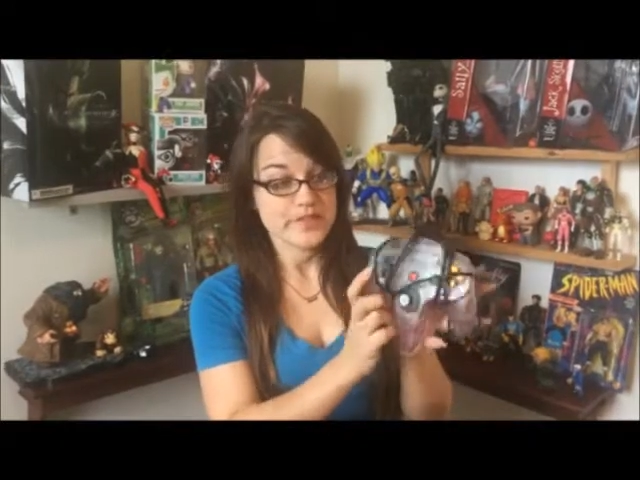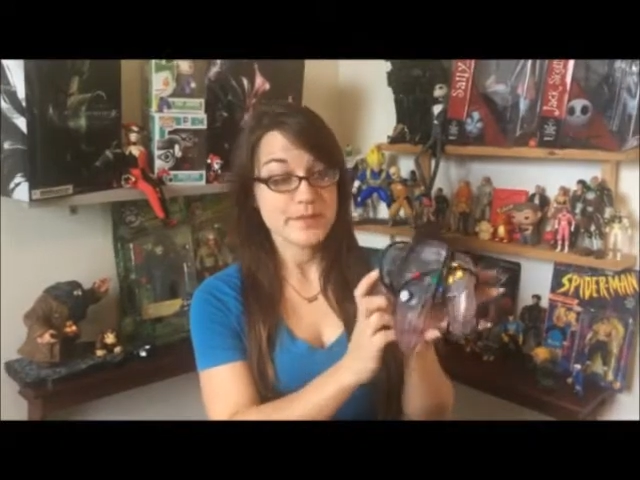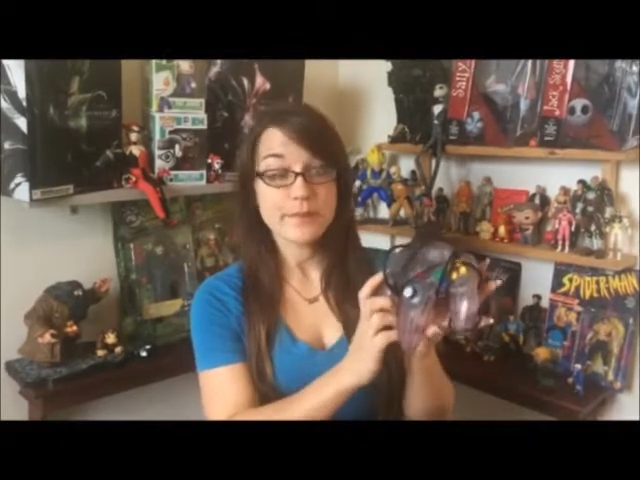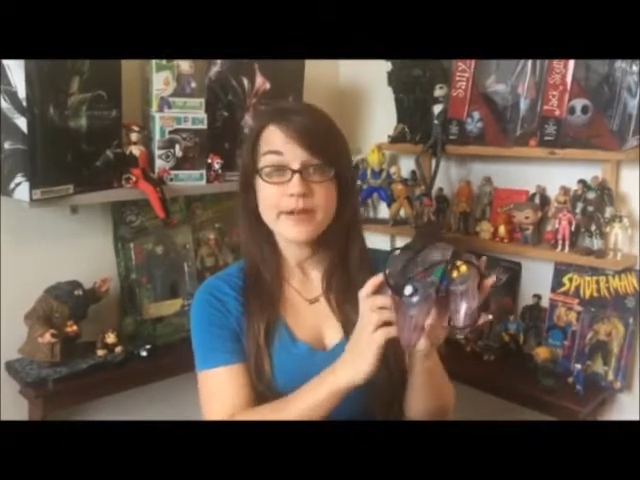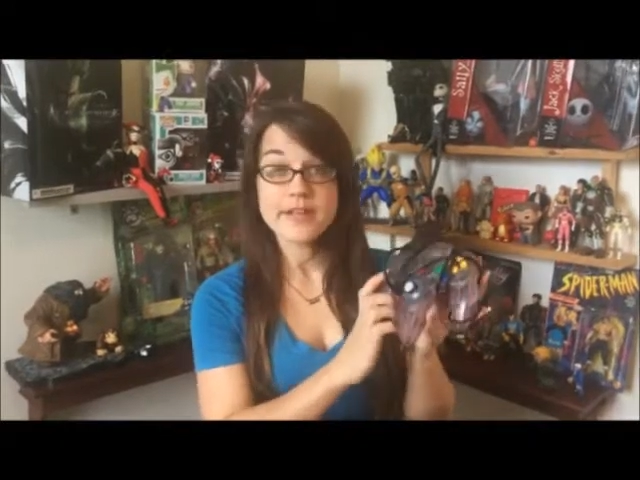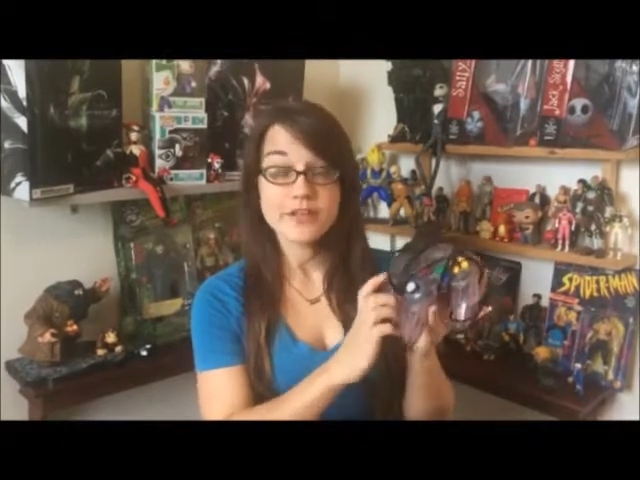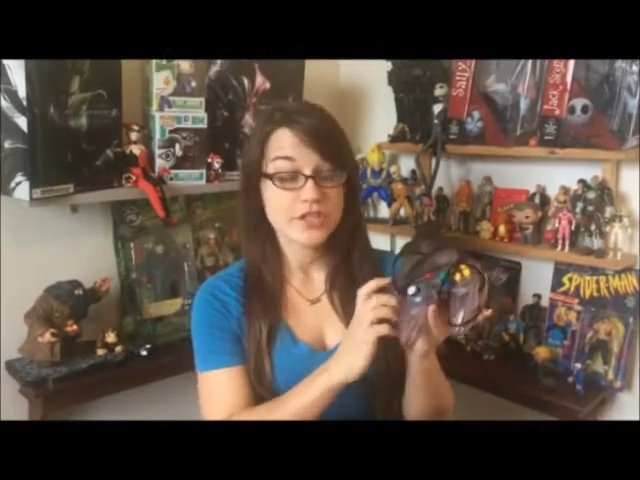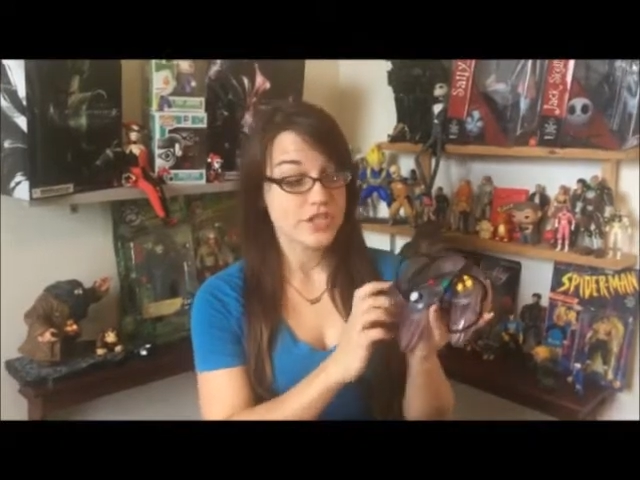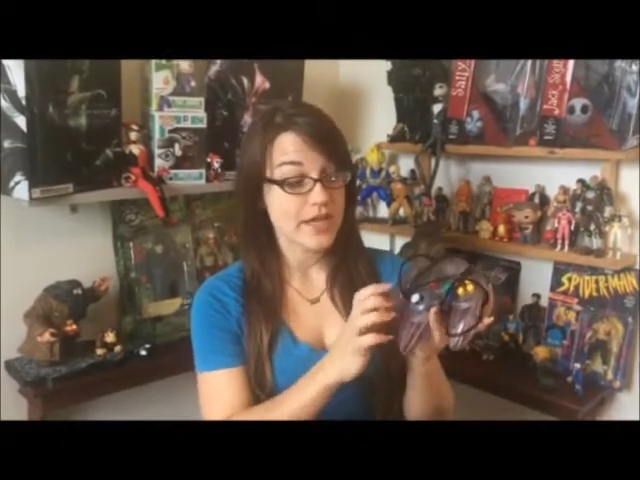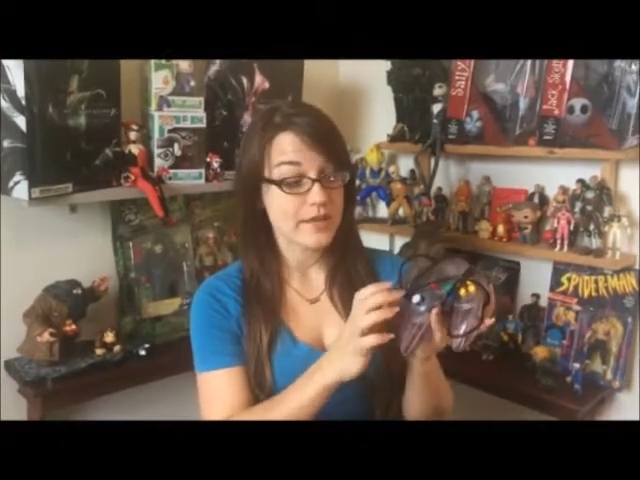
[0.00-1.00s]
It's in pretty
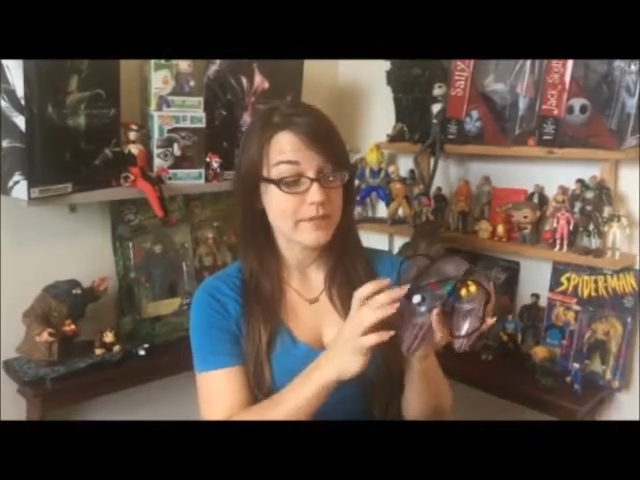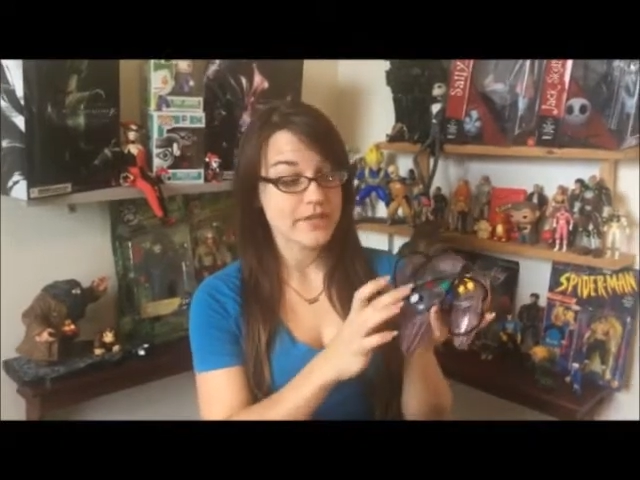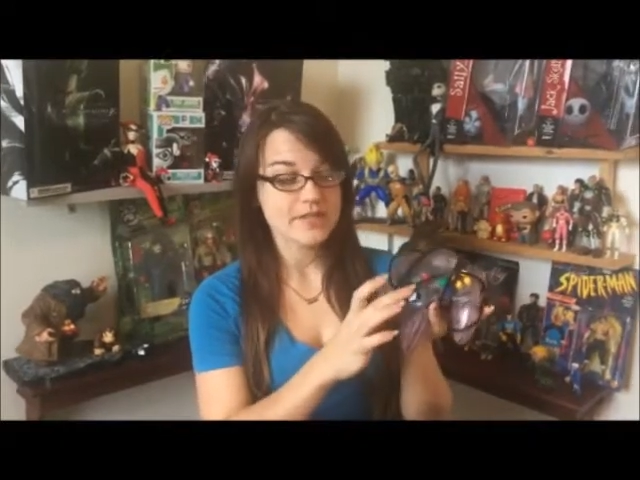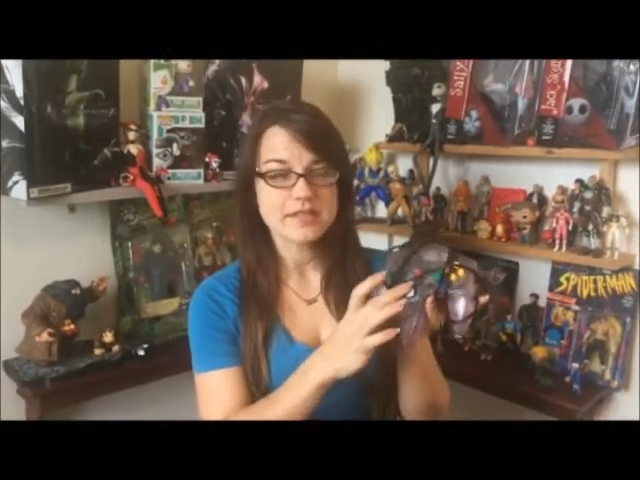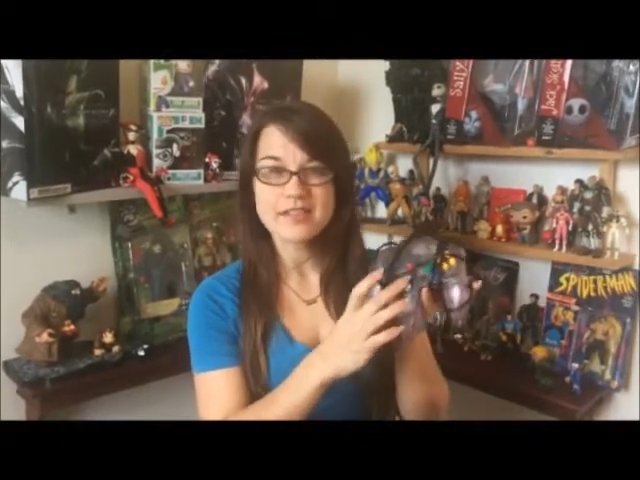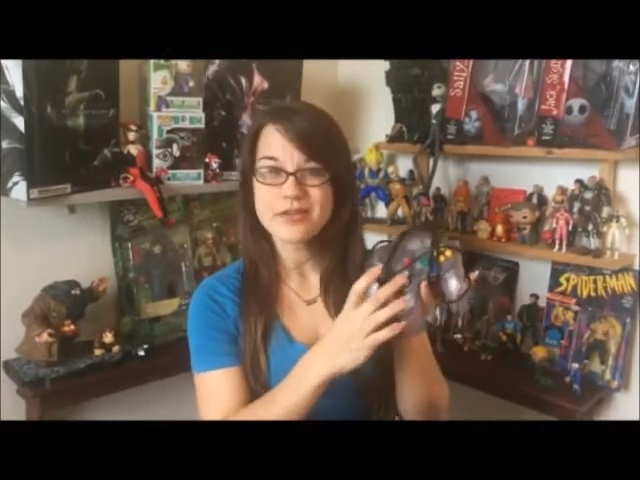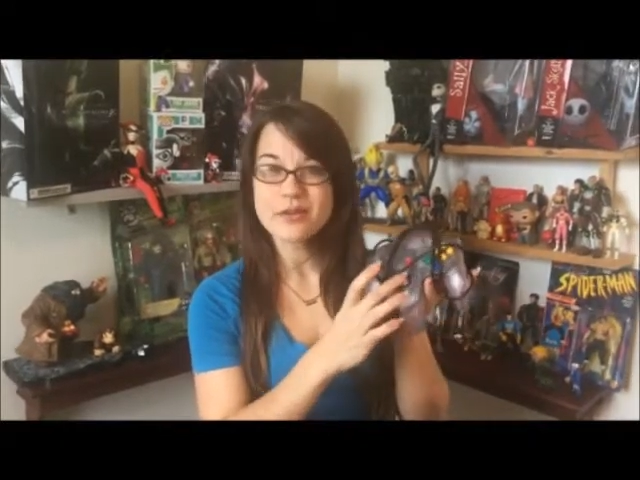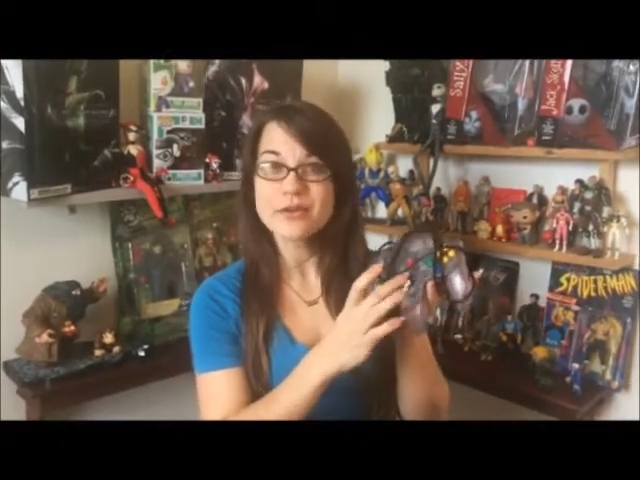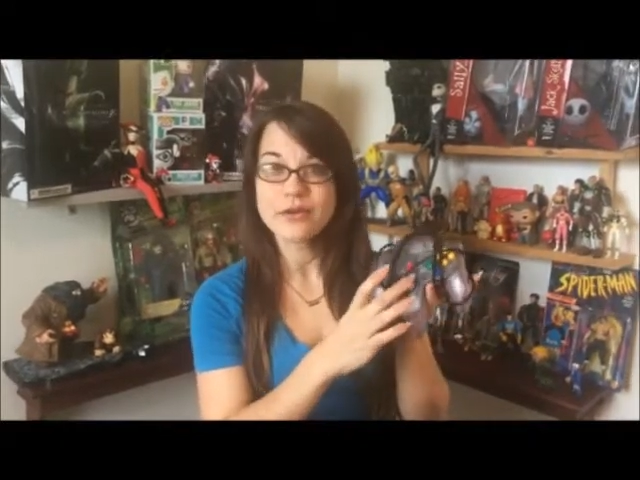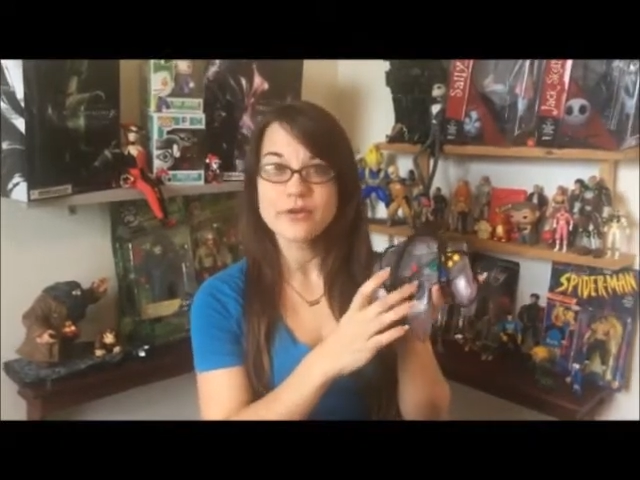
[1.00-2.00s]
good shape. It's a little